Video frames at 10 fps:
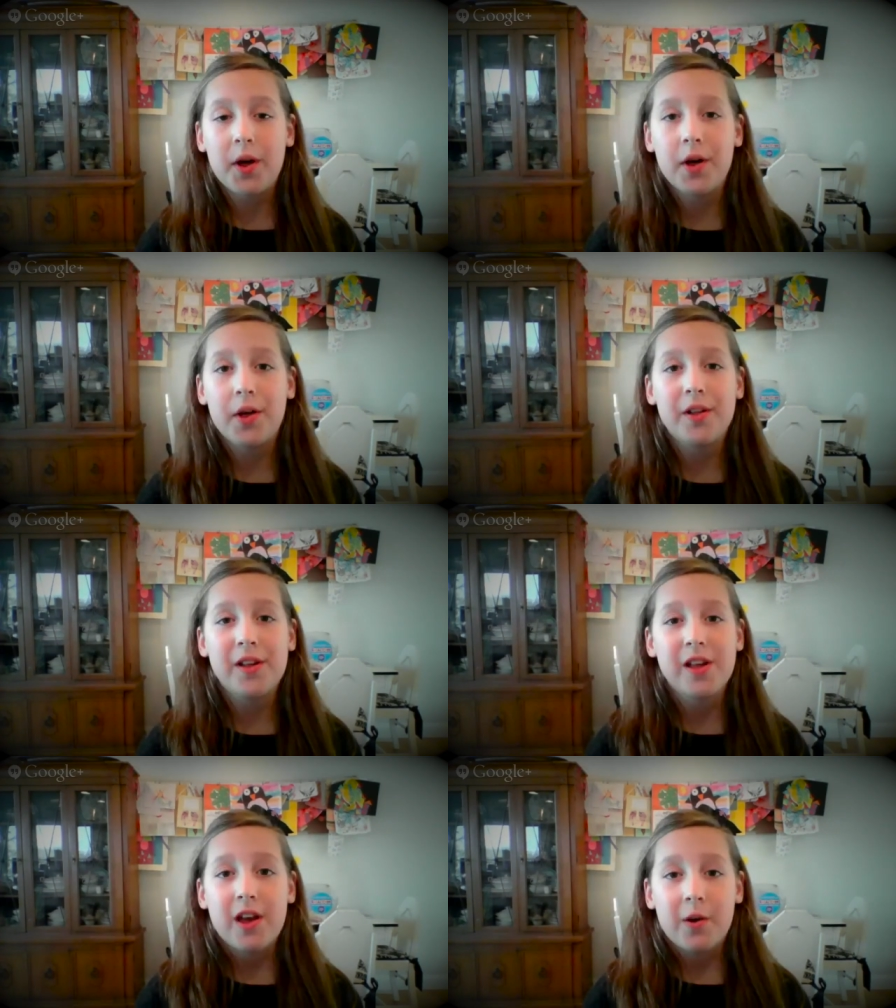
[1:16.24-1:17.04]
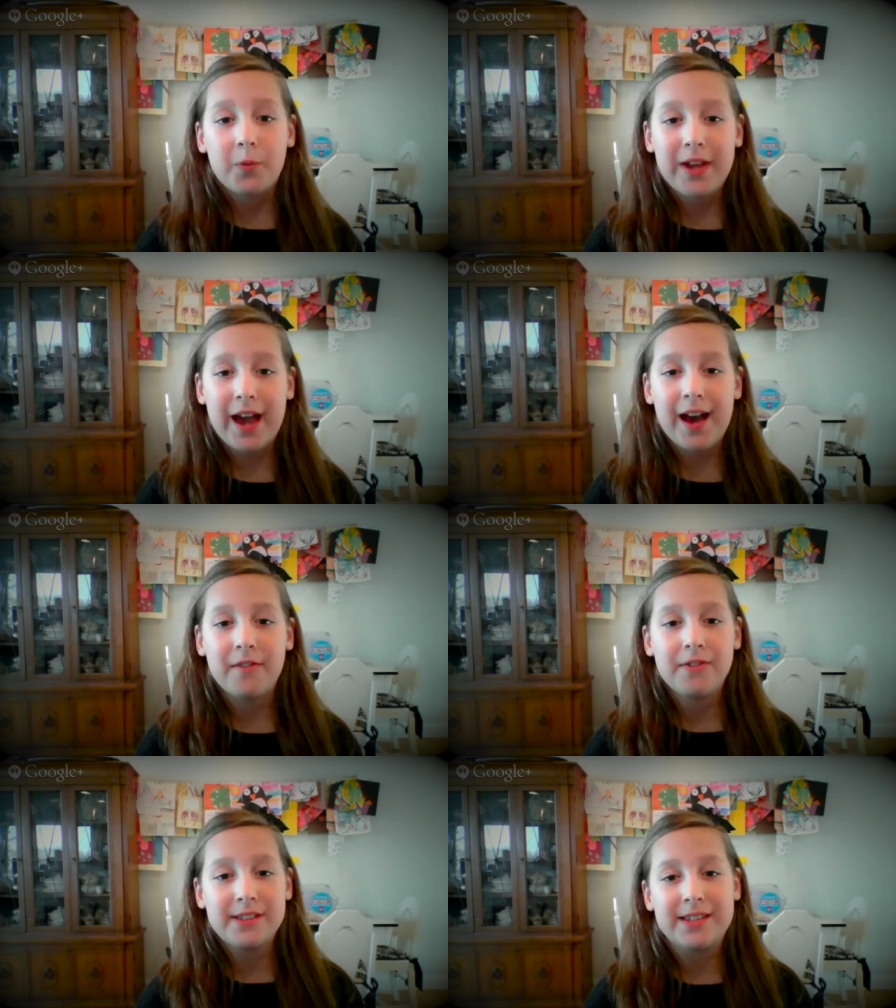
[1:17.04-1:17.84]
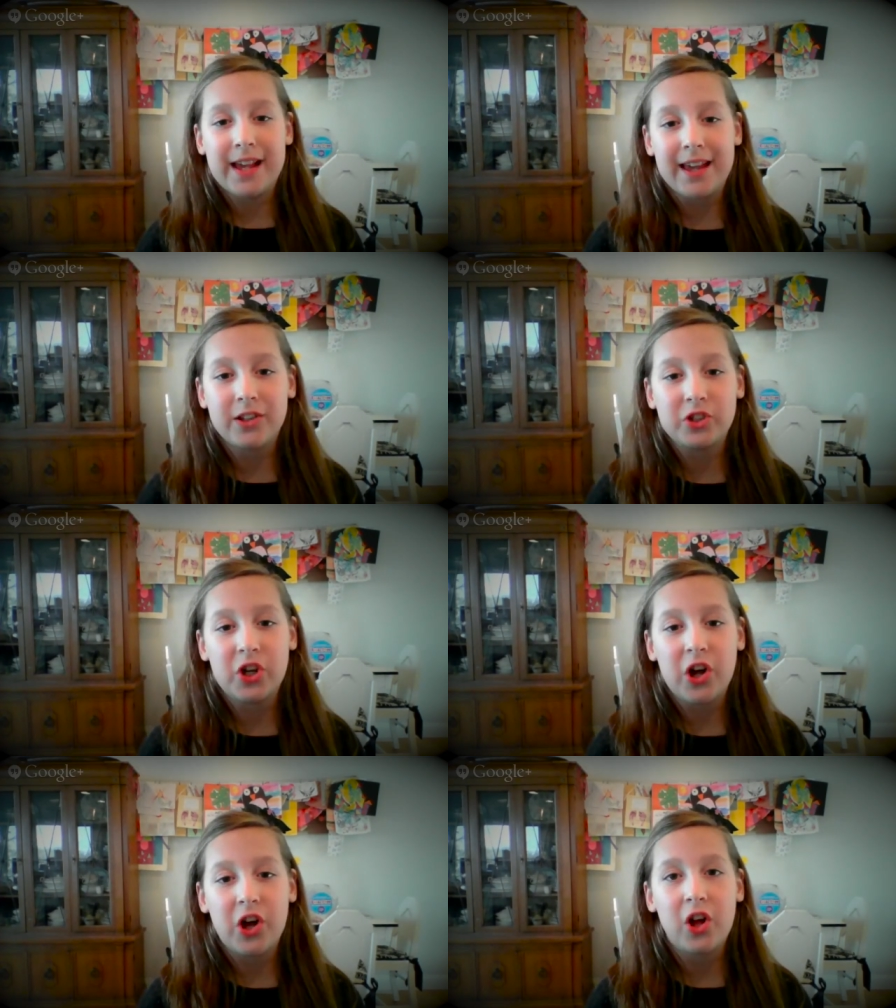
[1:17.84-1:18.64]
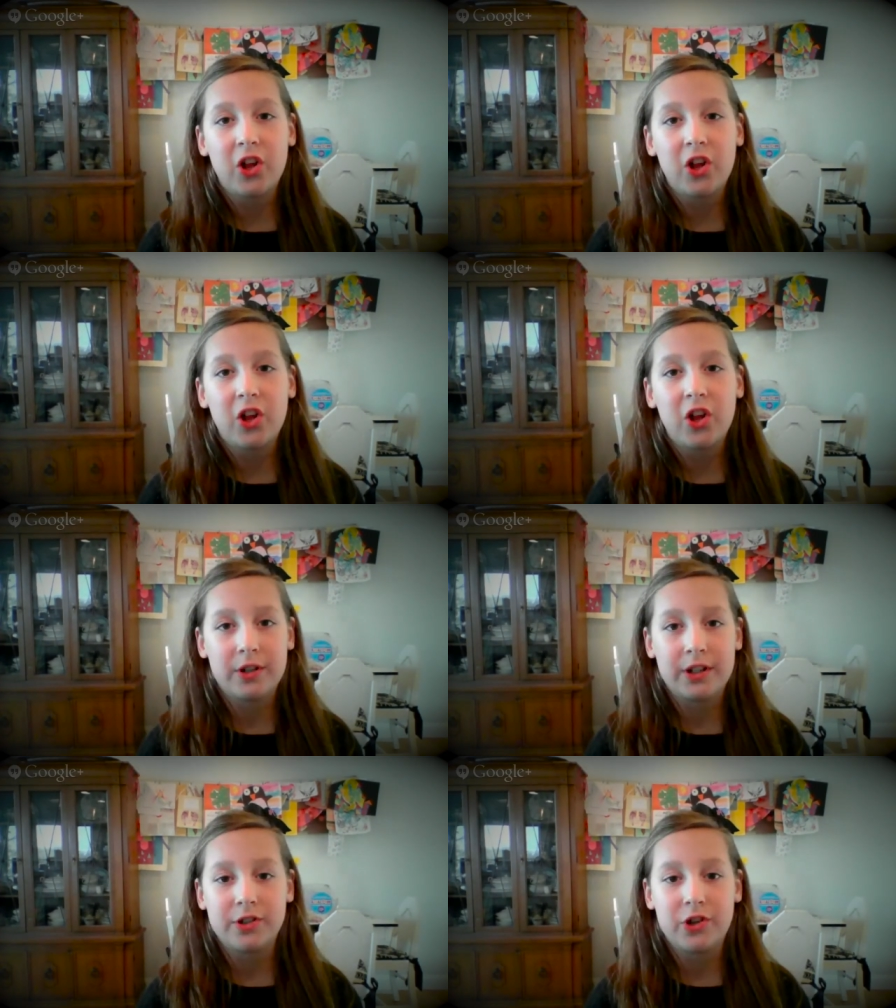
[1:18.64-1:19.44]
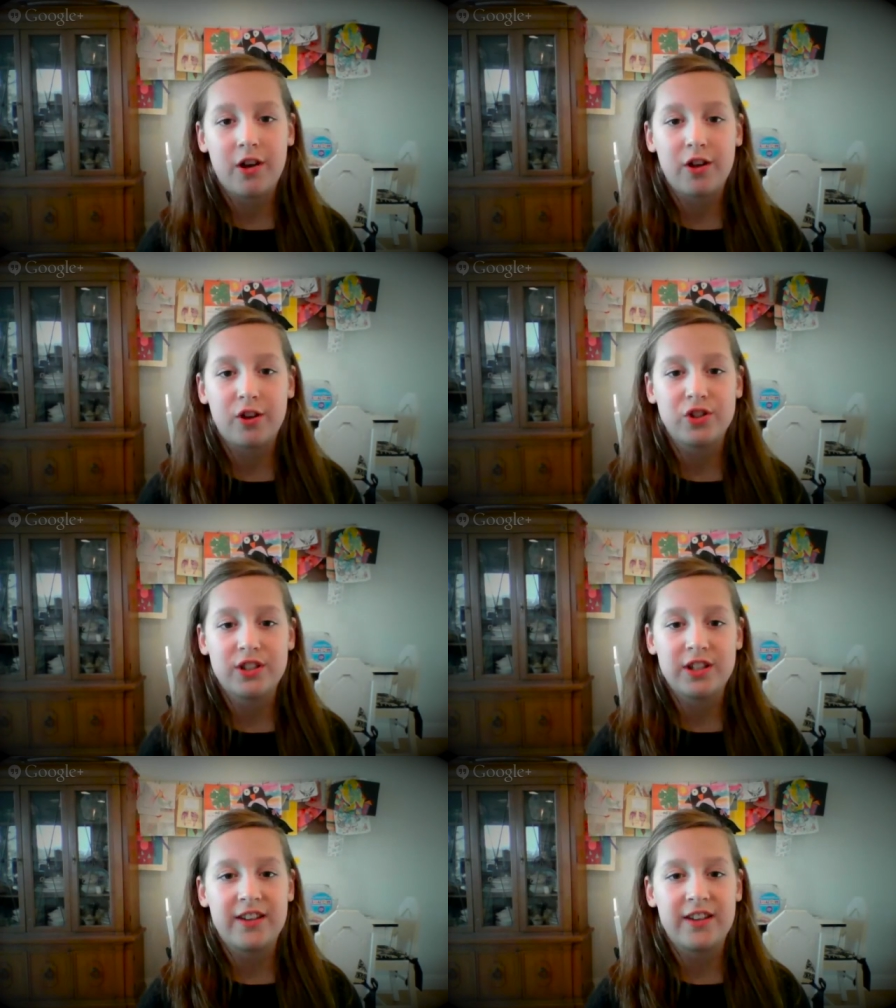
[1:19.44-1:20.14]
Well, we have xylitol, erythritol,